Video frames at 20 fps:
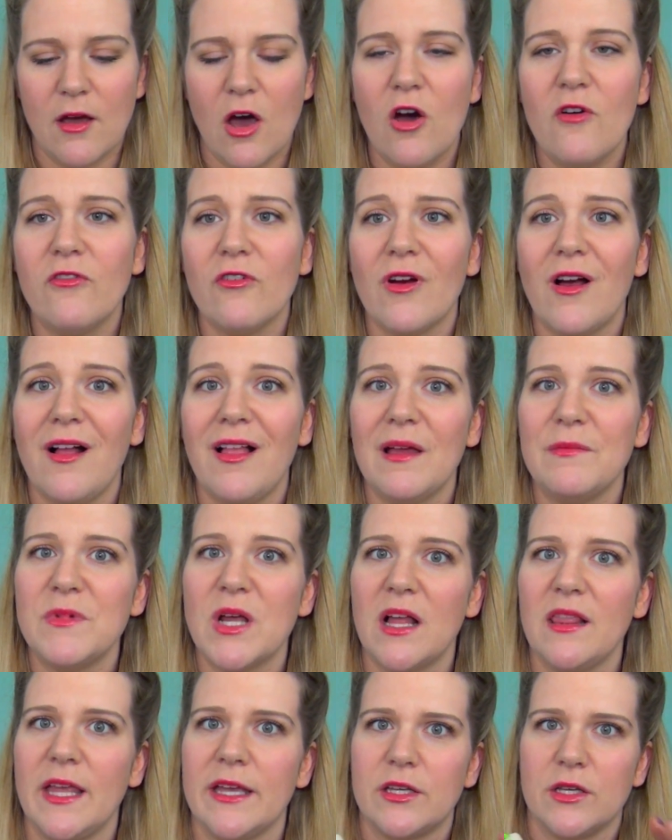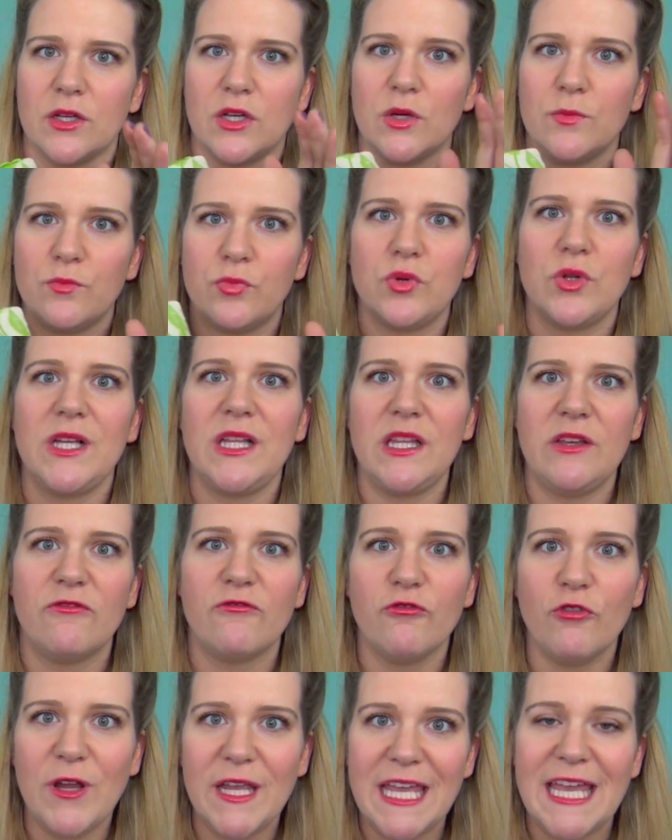Overall, I'm not like completely
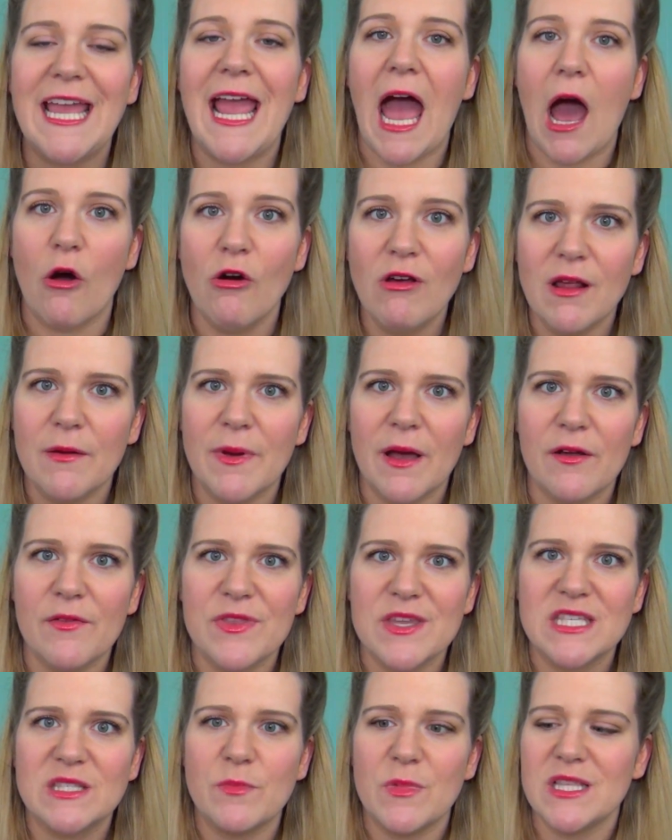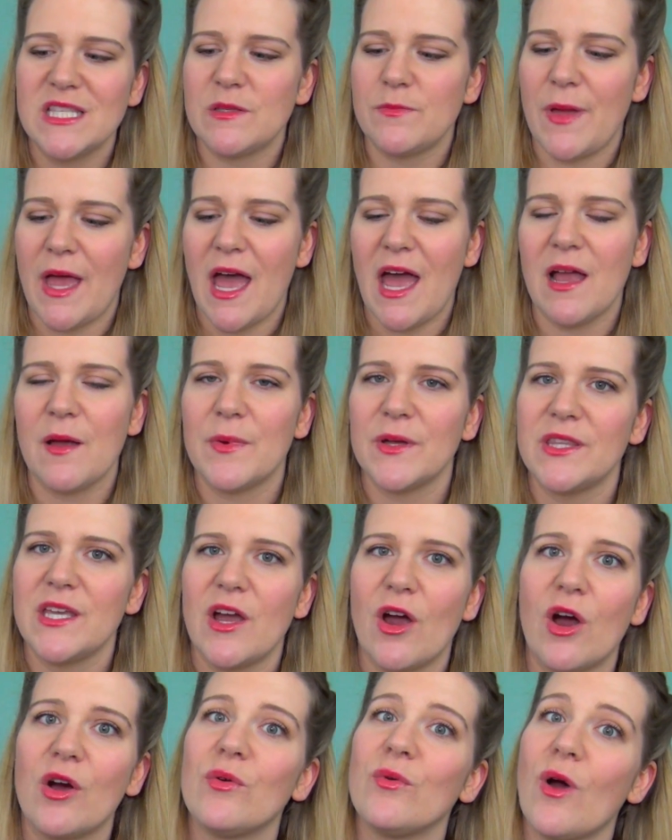freaking out about this month's bag, but
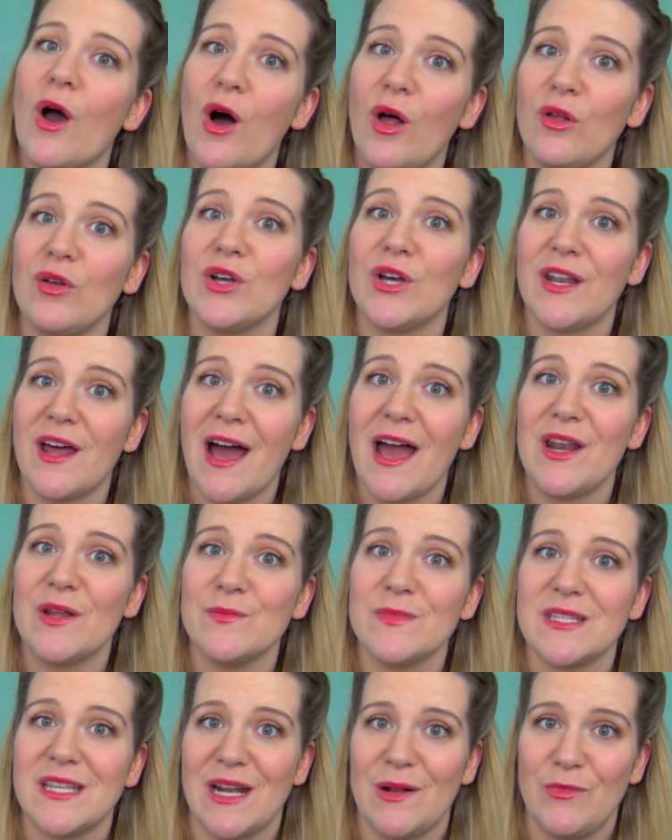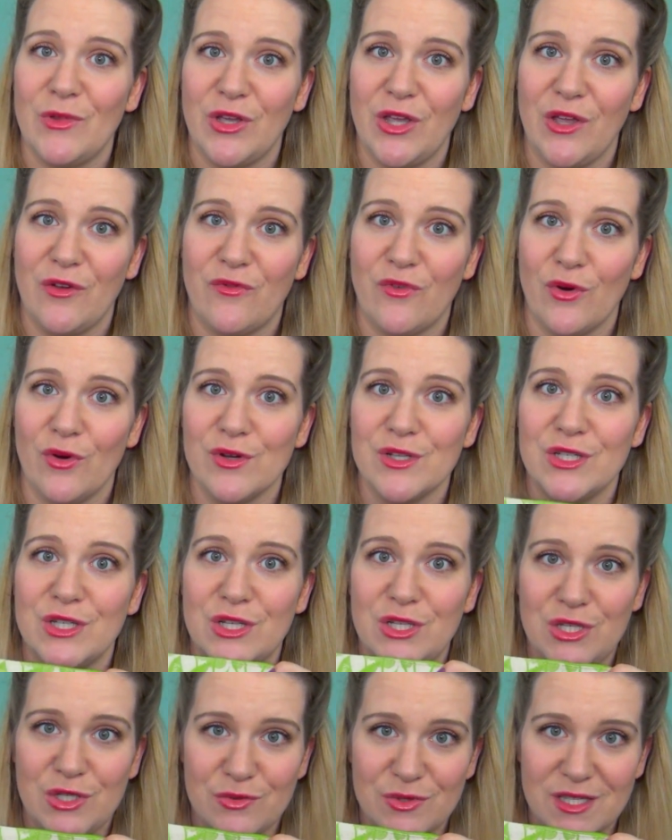they are all good items that I'm looking forward
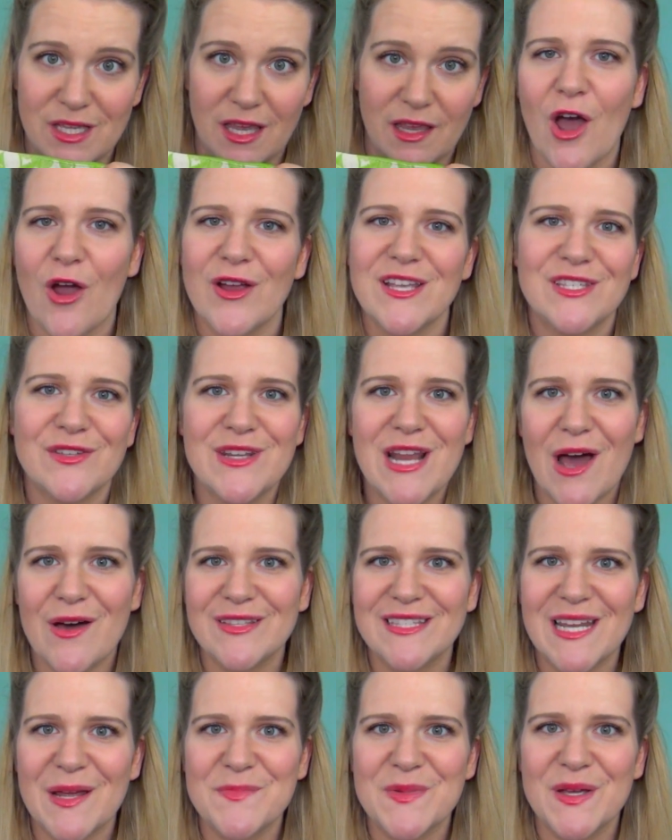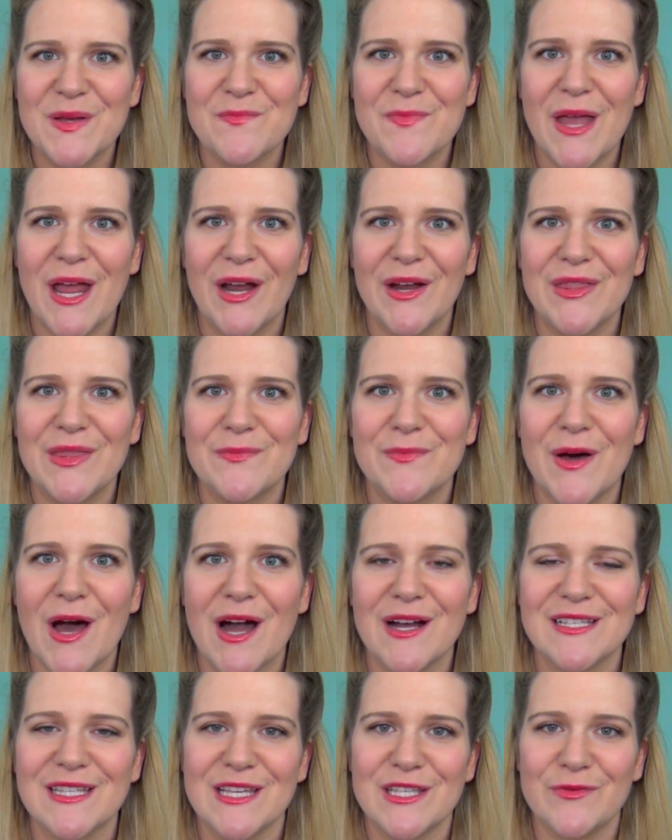to using. All right, so now it's time to compare the
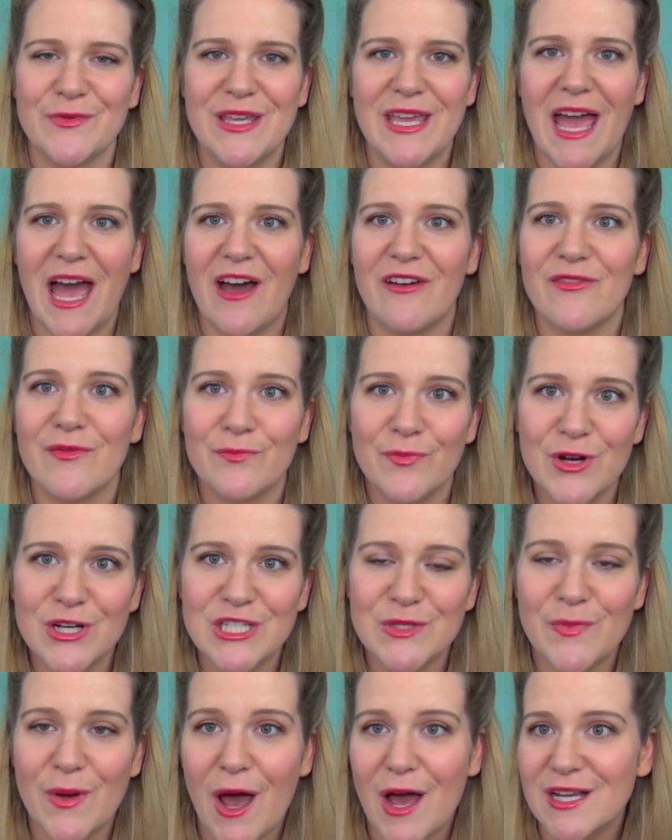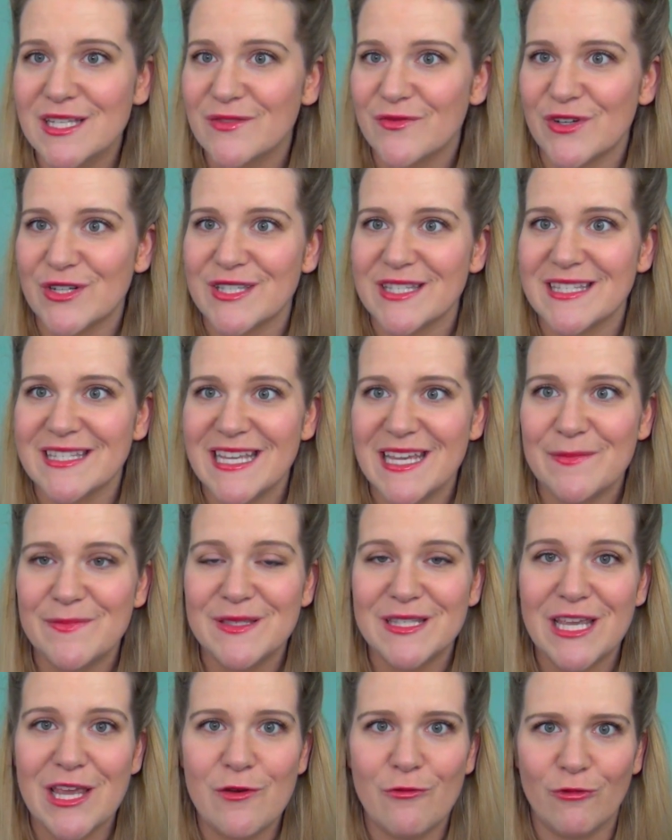boxes. We have Birchbox versus
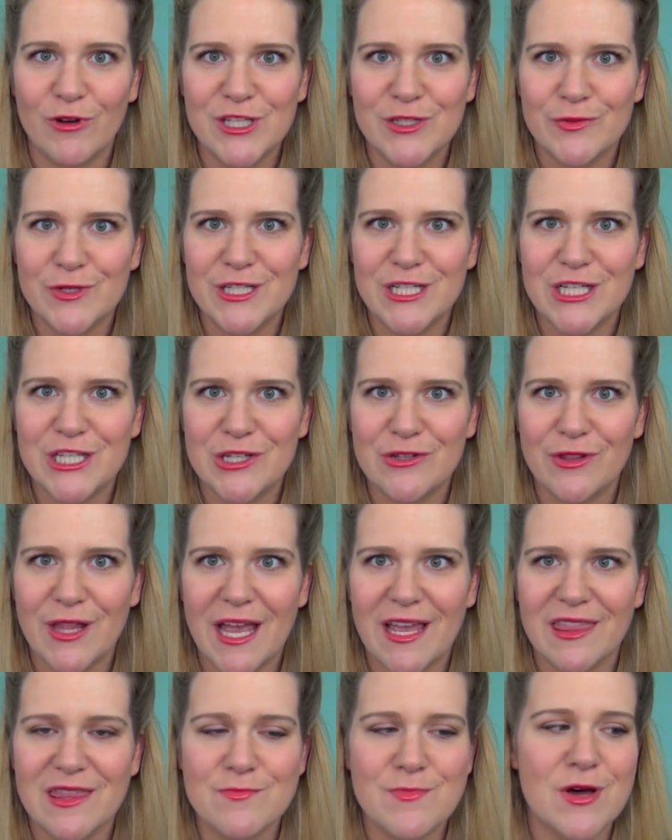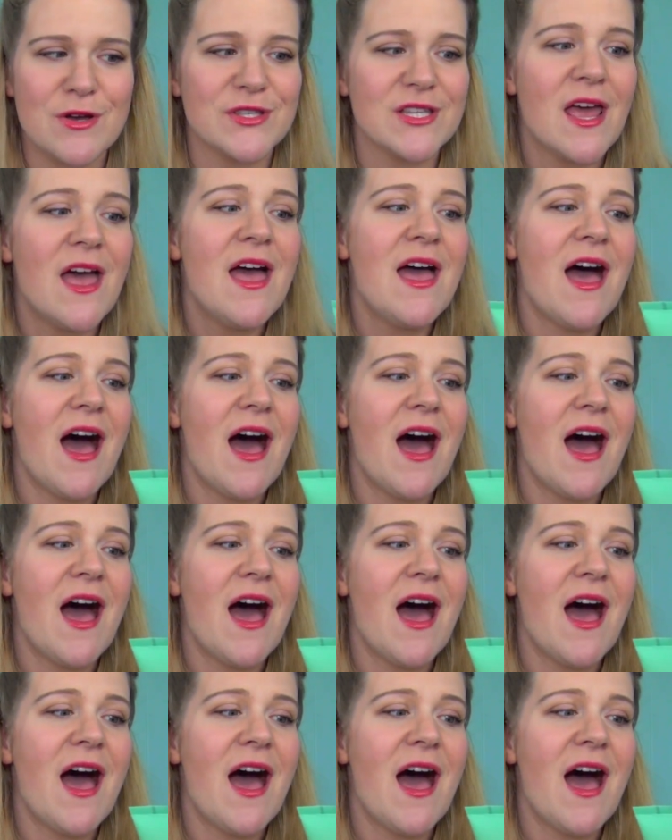Ipsy. Which one did you like the most?